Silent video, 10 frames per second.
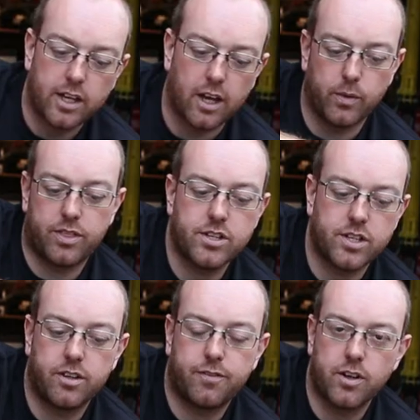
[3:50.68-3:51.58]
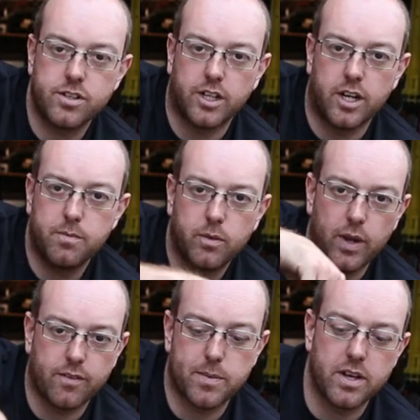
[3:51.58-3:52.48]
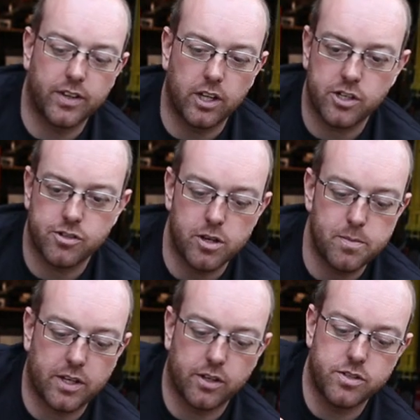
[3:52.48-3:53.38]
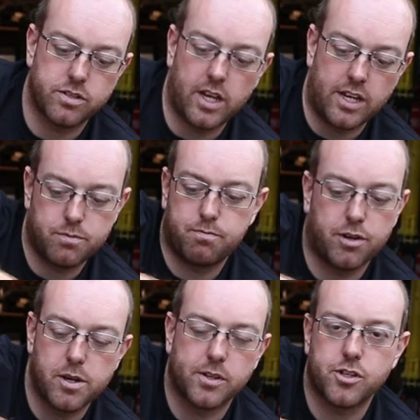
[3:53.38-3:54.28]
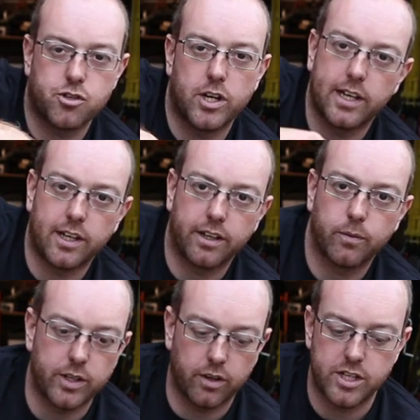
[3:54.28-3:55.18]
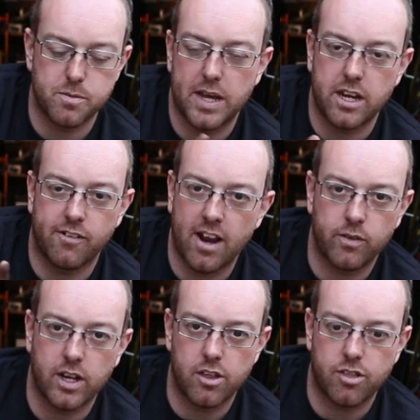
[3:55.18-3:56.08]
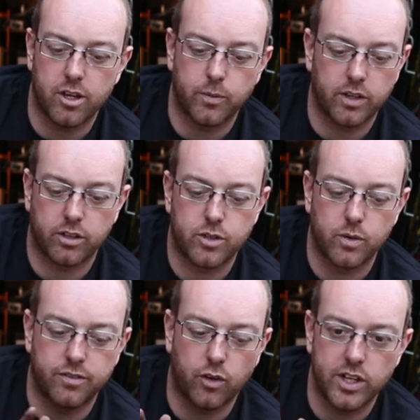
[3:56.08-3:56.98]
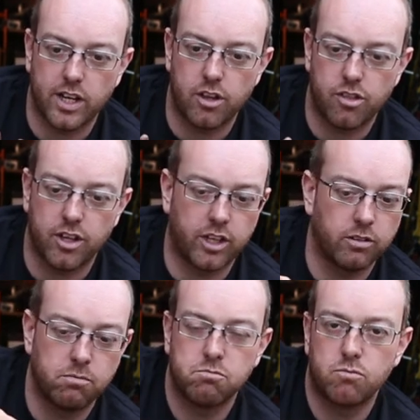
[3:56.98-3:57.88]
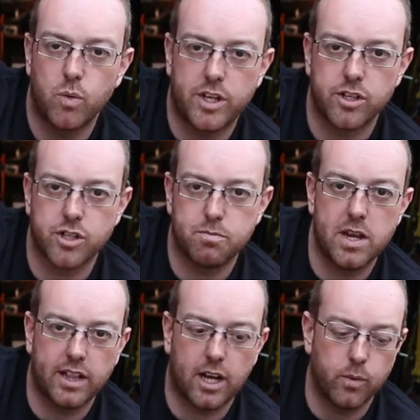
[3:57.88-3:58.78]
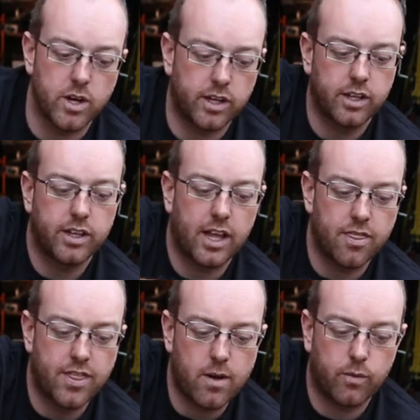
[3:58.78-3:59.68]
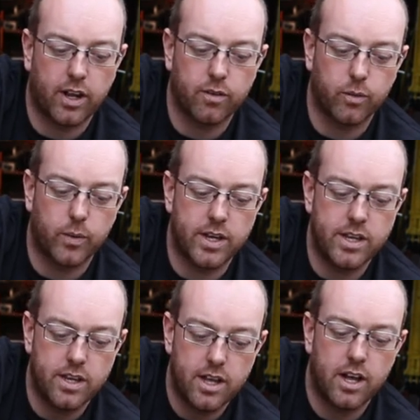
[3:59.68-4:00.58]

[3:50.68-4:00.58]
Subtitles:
Now with this front arm, we have a bit of a luxury because it's pretty much a straight line. We don't need to bend around anything, we don't need to avoid anything. We can just make that work, get that one out of the way,